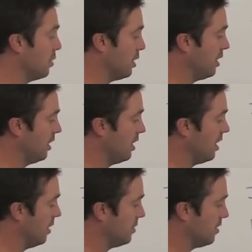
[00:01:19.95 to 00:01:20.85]
Word.
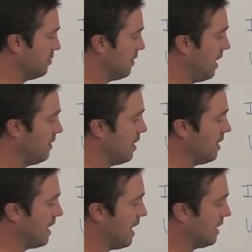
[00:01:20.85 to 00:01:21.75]
I'm going to find
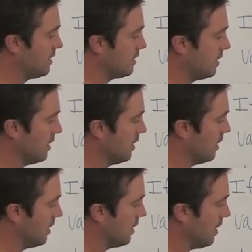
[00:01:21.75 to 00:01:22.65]
that x,
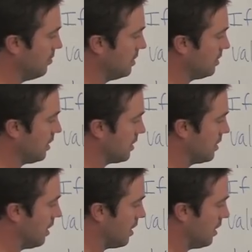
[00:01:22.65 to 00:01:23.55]
and I'm just going to
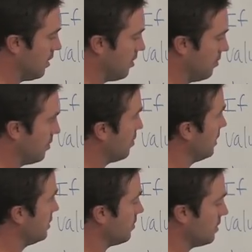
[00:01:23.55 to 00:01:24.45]
cut it, and I'm going to
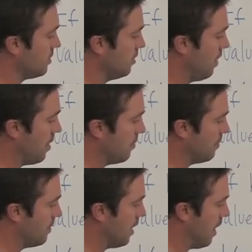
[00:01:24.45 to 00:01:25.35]
replace it with 2m.
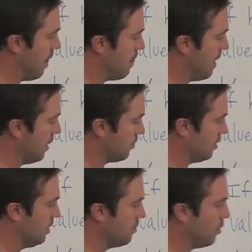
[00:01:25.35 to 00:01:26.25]
Now, it's
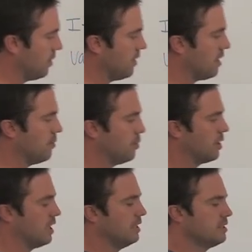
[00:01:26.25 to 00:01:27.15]
really important that you
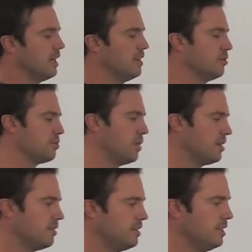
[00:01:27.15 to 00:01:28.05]
put it inside those
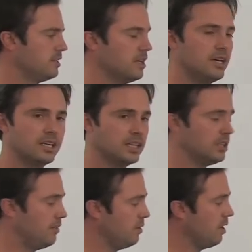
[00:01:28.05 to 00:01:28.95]
parentheses, because
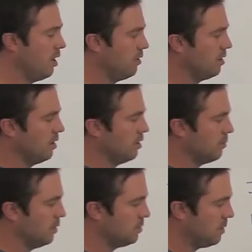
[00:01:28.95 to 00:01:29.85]
if you don't,
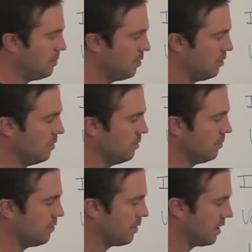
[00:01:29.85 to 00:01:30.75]
most people
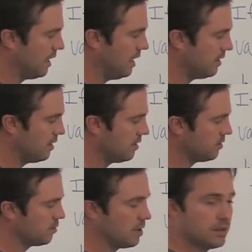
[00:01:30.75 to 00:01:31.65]
would forget to
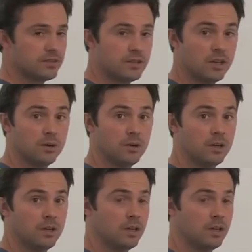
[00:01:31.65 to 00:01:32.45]
square the 2,